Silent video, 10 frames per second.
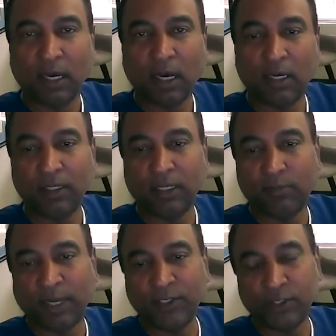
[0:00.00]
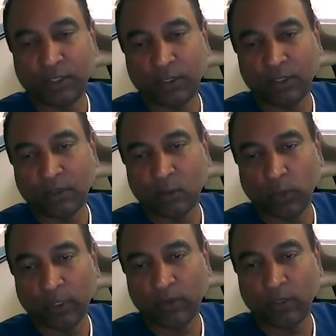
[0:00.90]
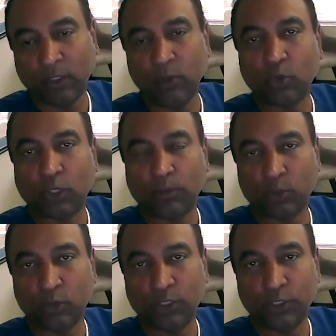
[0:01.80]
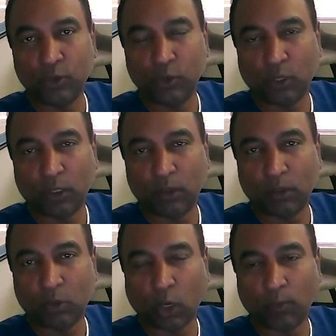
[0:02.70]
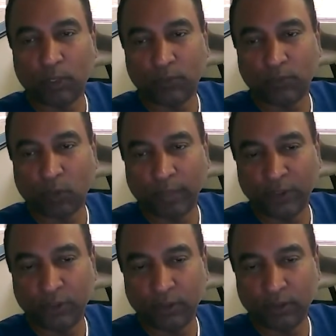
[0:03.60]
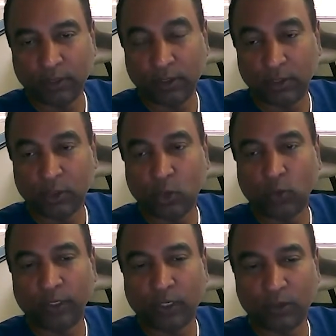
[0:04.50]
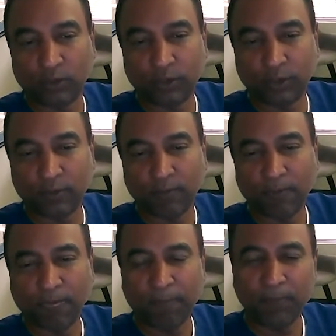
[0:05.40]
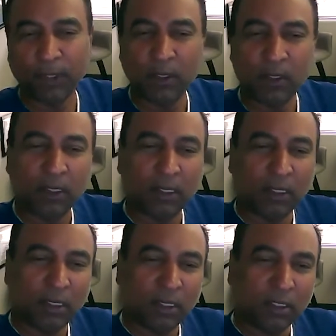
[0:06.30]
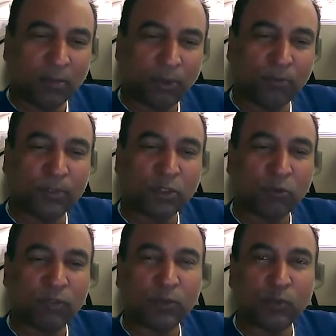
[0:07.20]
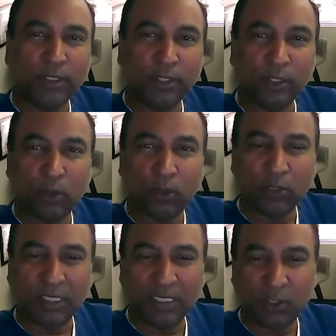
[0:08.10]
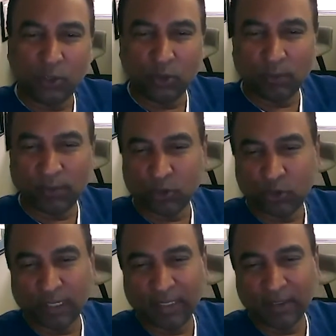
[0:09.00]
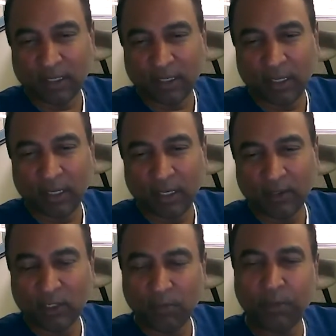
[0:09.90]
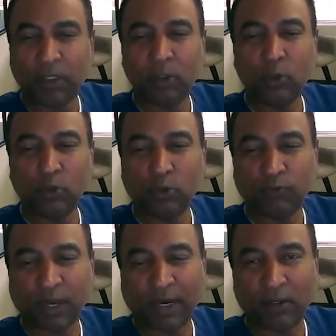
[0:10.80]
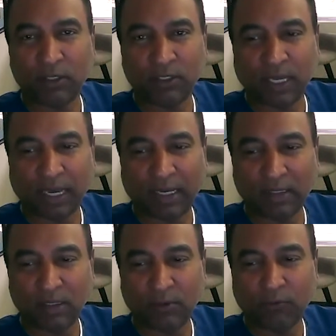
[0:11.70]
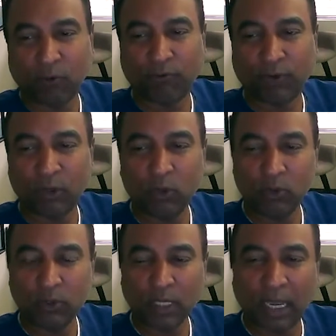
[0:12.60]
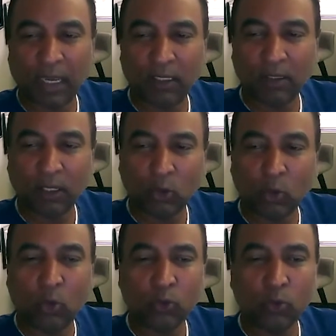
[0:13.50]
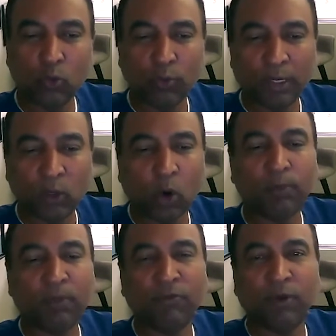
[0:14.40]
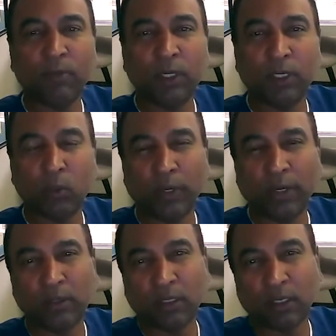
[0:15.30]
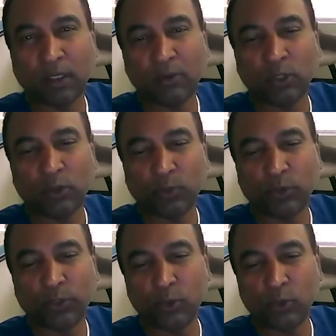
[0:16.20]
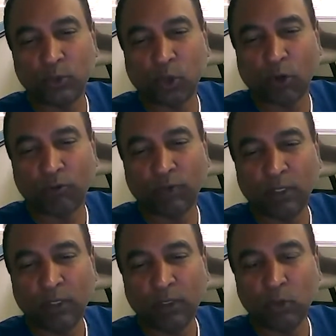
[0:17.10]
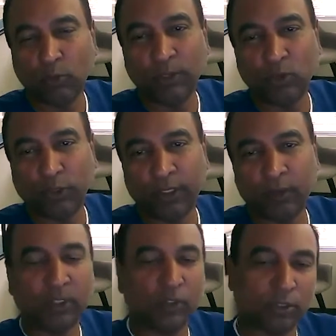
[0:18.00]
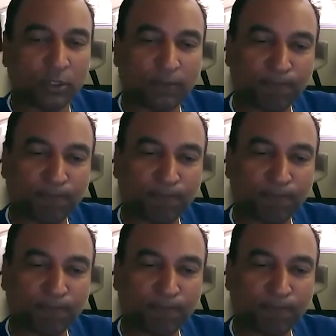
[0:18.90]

in a patient with intraprocedural thrombus formation in his coronary arteries. The purpose of this video is to demonstrate a typical use of Aggrastat for fellows and those who may not be familiar with contemporary use of 2B3 inhibitors.